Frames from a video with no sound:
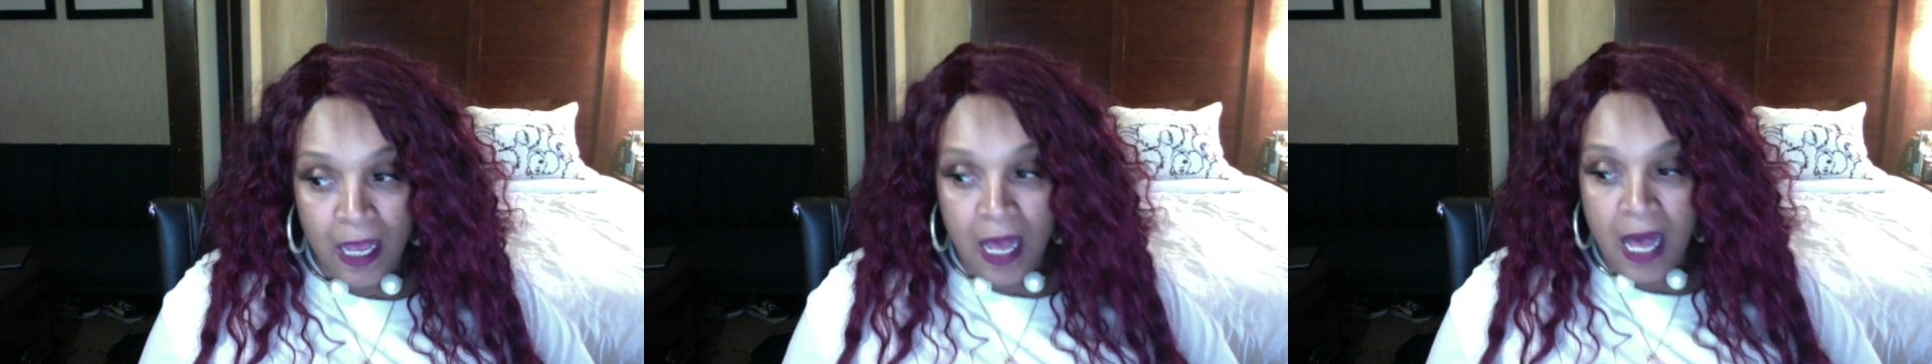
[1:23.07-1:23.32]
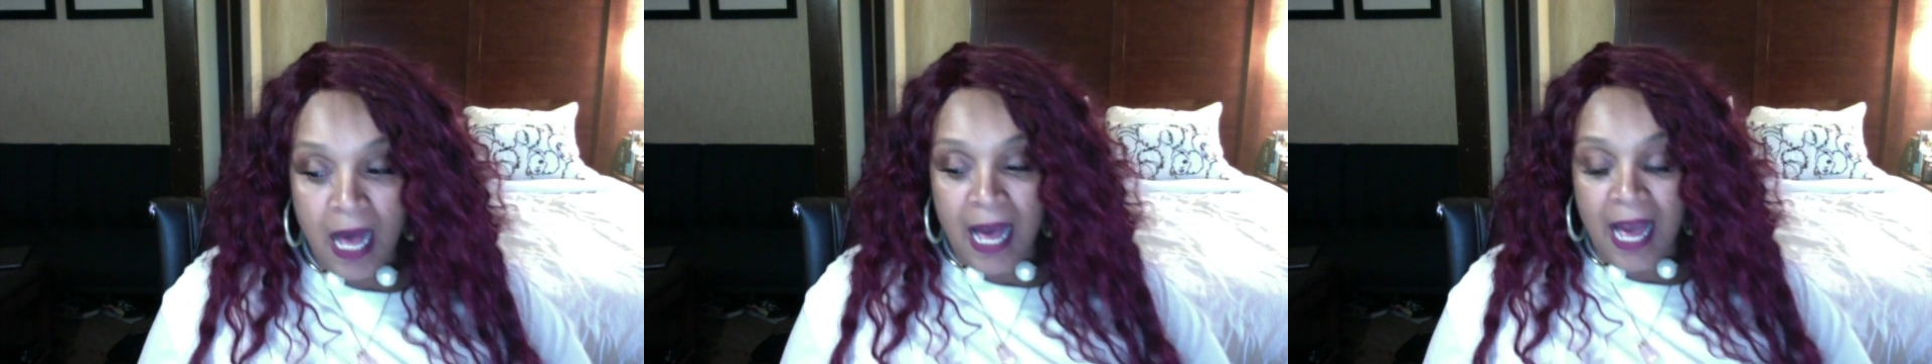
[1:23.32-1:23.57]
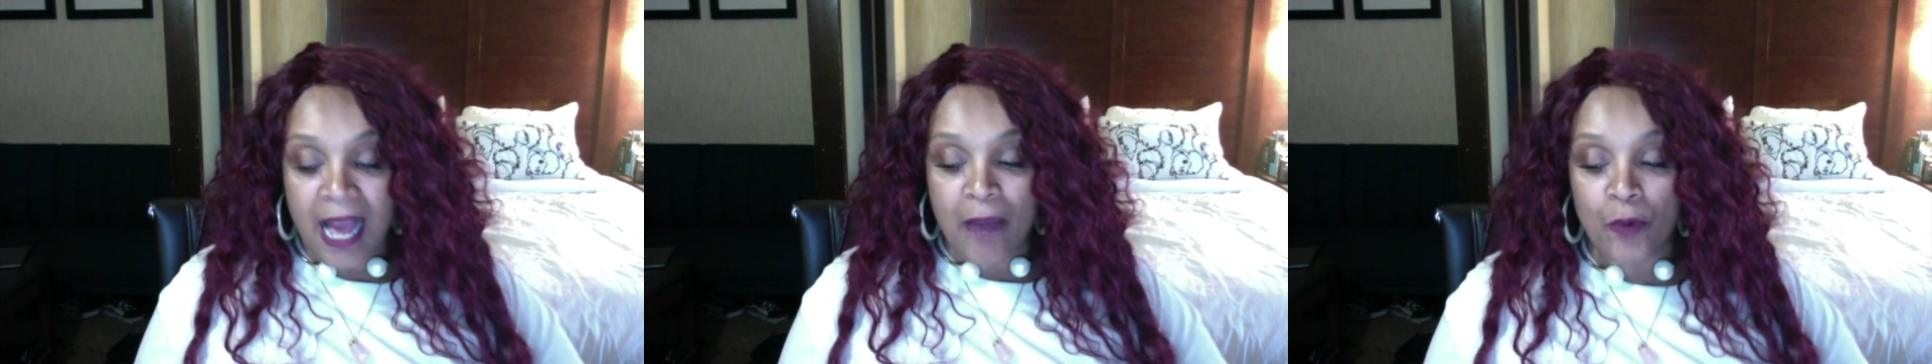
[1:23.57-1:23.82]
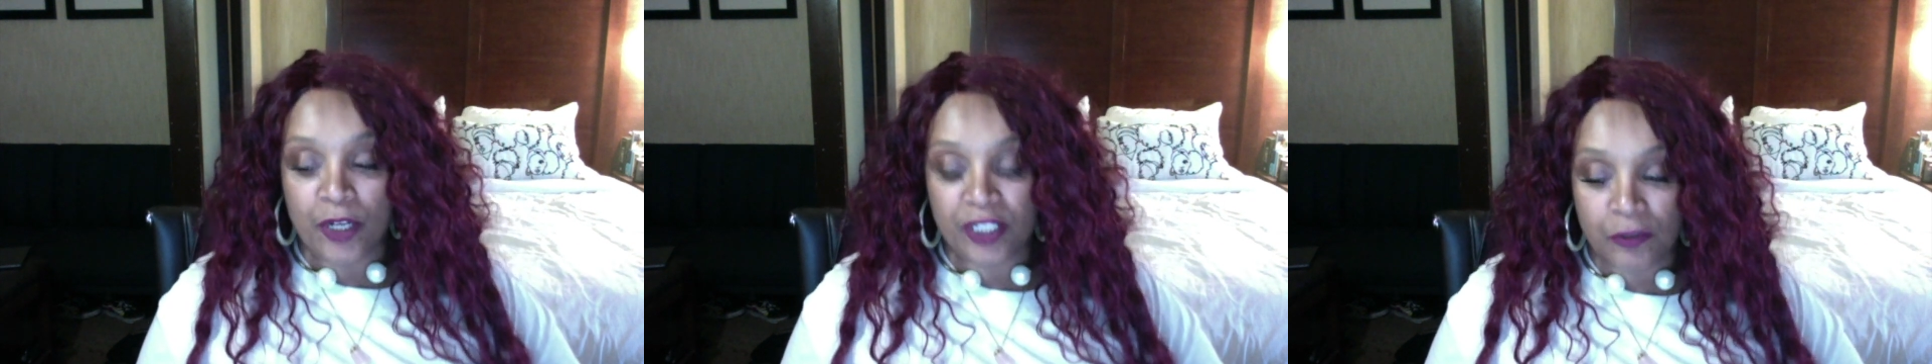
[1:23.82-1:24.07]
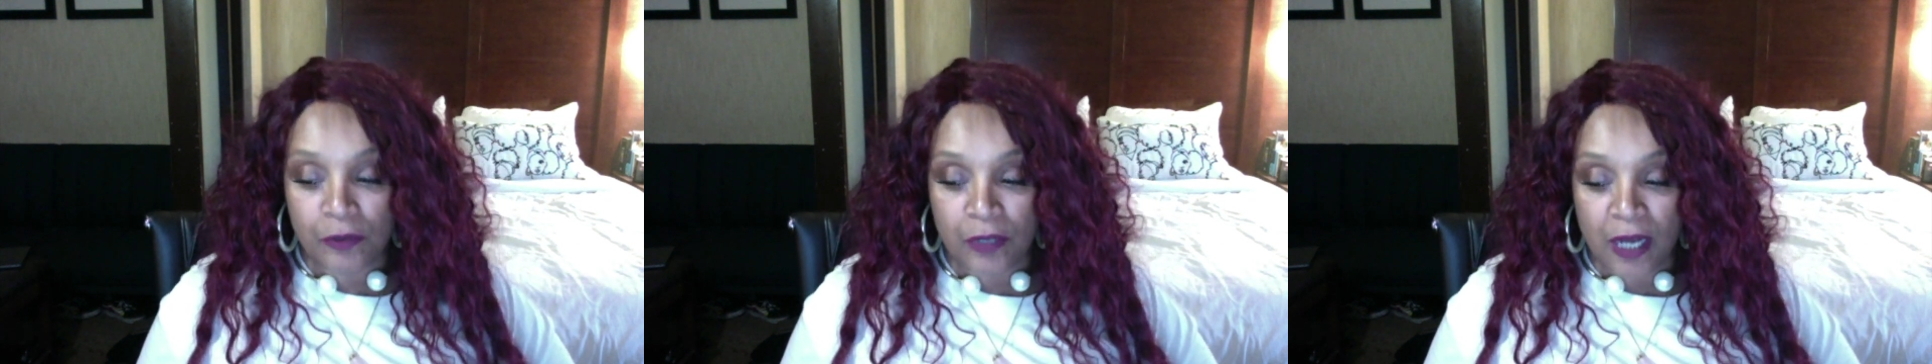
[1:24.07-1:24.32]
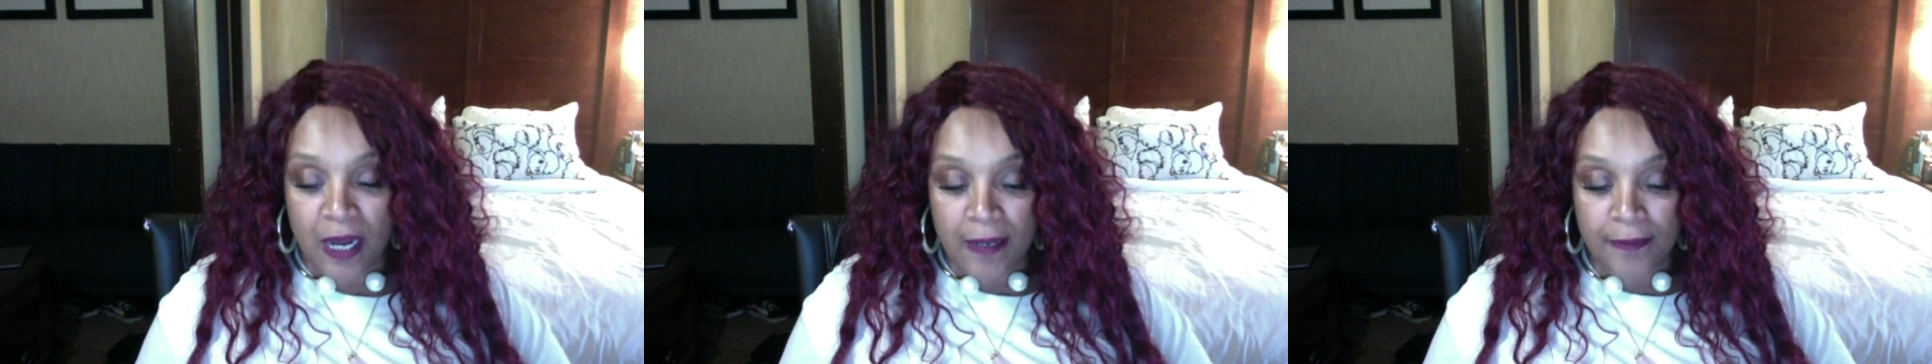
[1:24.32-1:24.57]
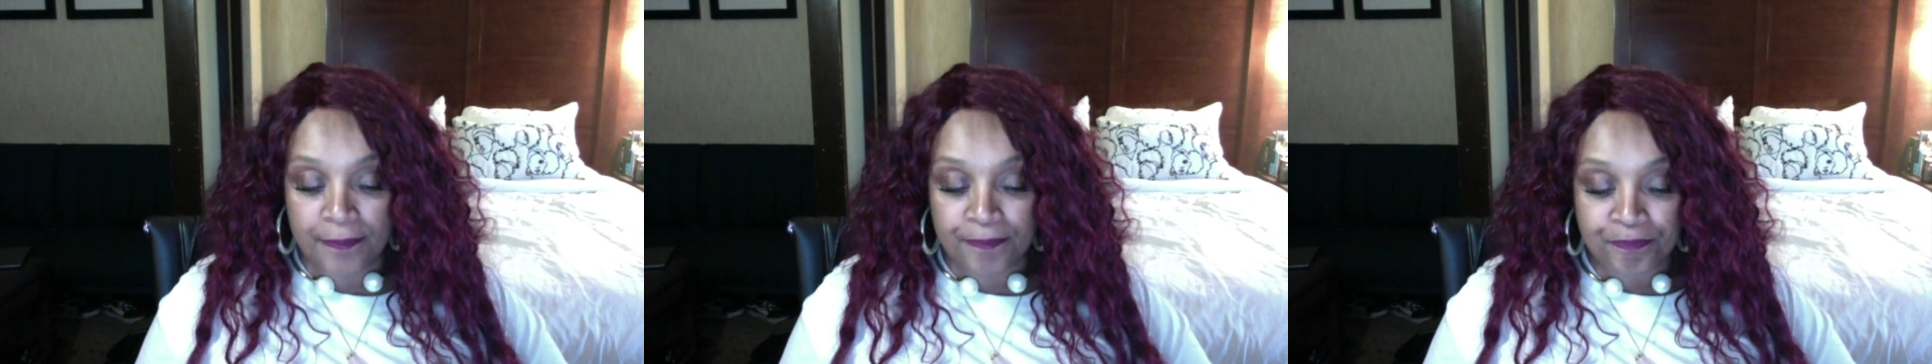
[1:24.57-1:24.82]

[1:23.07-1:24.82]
I want to